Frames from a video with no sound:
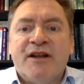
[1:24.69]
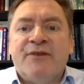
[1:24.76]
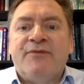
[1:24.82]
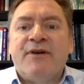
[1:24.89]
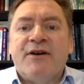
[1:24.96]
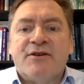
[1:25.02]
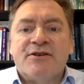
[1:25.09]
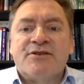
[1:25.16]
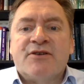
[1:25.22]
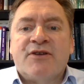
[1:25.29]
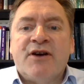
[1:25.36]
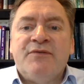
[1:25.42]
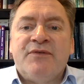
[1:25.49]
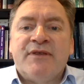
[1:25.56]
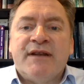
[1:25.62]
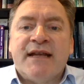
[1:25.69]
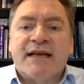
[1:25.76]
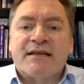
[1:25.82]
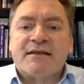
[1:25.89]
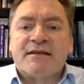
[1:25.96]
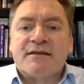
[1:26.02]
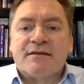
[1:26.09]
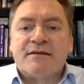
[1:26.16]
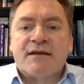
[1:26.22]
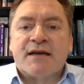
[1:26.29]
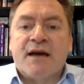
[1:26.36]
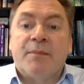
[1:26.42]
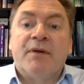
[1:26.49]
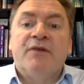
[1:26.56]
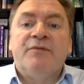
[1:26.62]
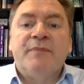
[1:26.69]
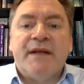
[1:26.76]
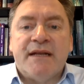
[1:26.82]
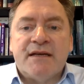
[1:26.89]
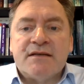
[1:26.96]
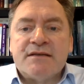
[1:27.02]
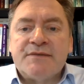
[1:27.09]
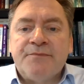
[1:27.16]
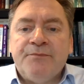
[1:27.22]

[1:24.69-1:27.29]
focus on over the next couple of minutes,